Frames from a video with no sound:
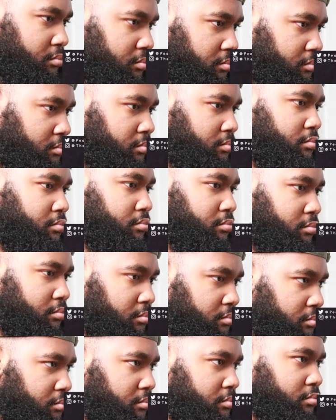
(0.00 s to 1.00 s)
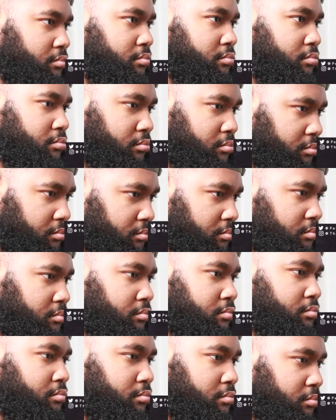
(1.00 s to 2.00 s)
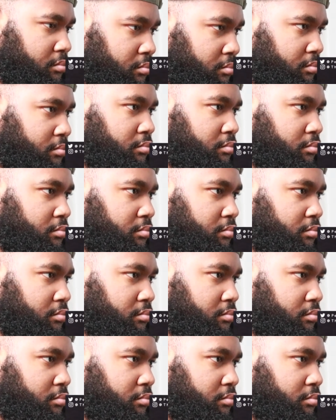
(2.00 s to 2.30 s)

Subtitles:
balls of my full rage. Biggie.